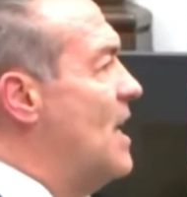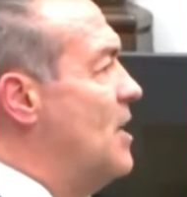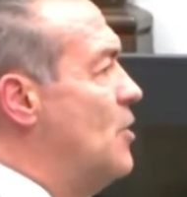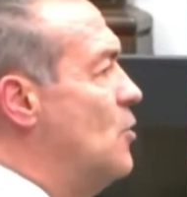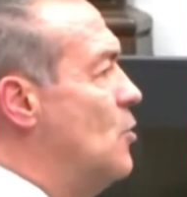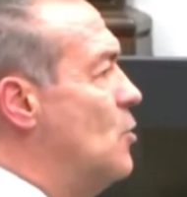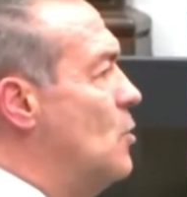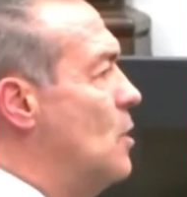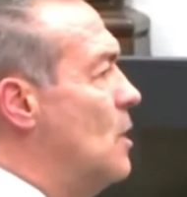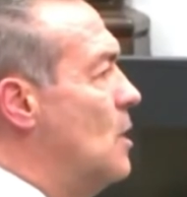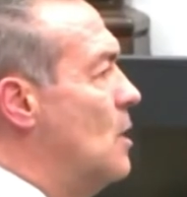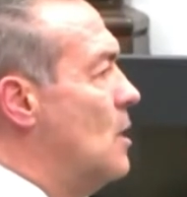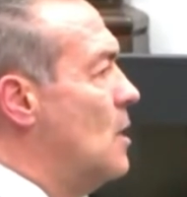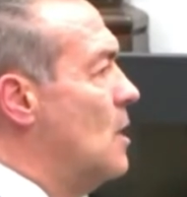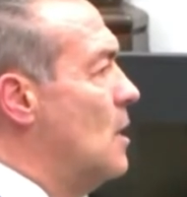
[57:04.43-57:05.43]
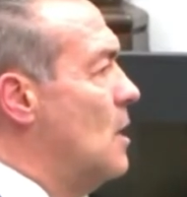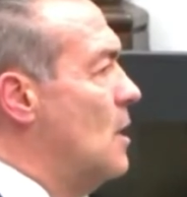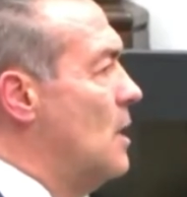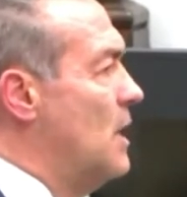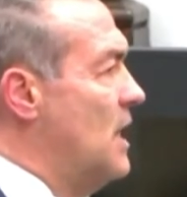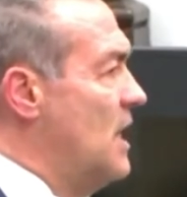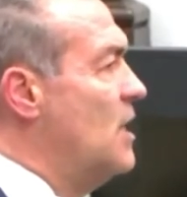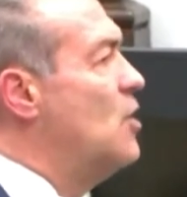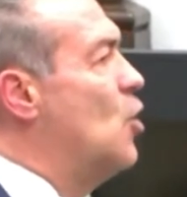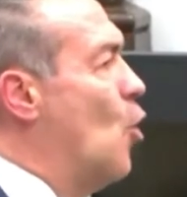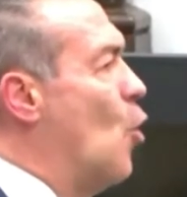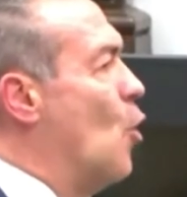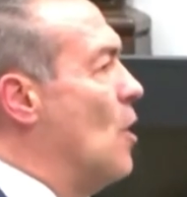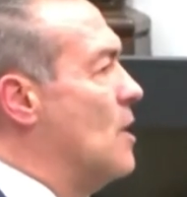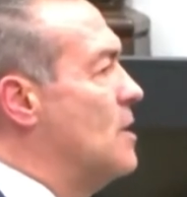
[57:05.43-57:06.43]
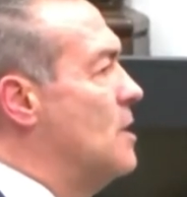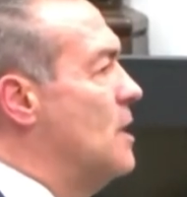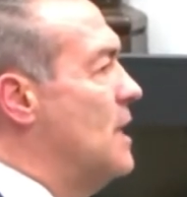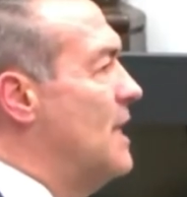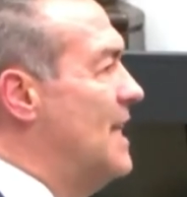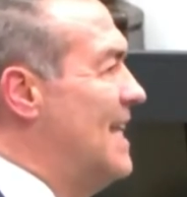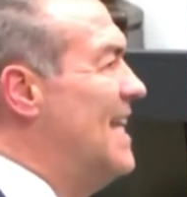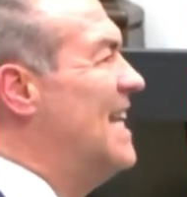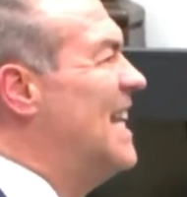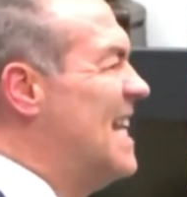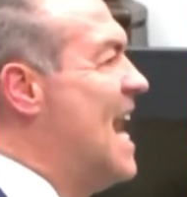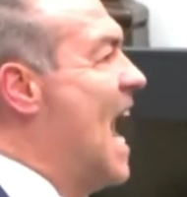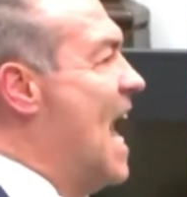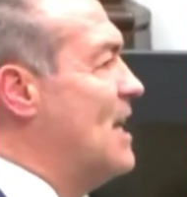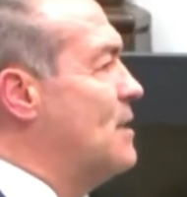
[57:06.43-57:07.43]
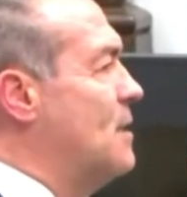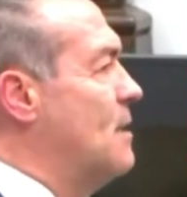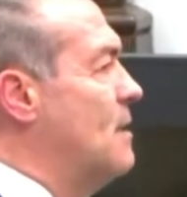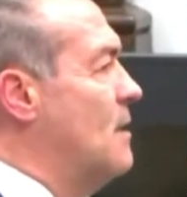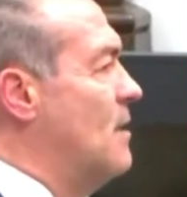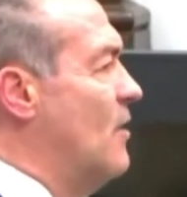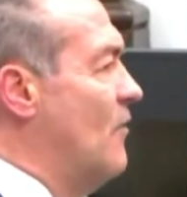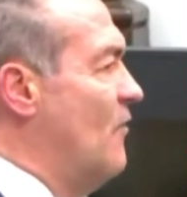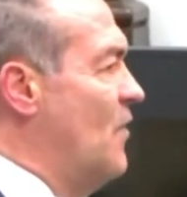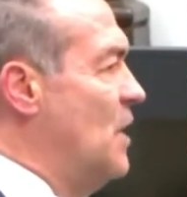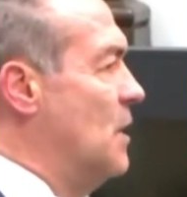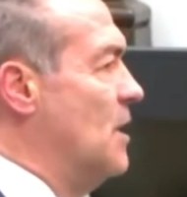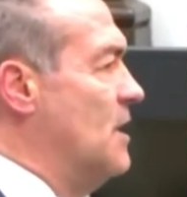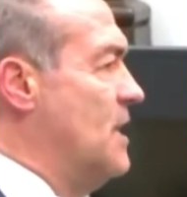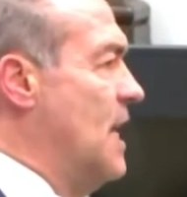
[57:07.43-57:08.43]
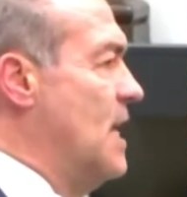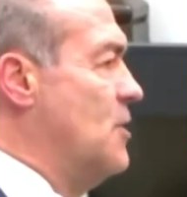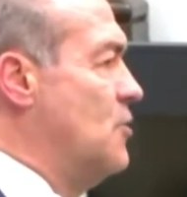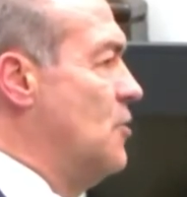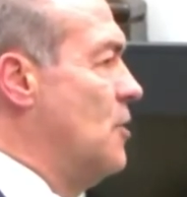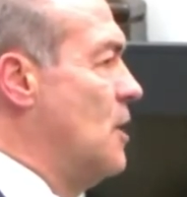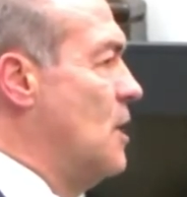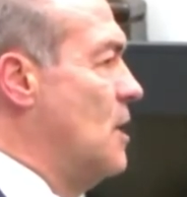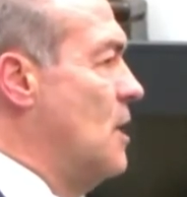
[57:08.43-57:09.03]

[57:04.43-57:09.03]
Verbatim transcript: to you in court. He did not feel endangered.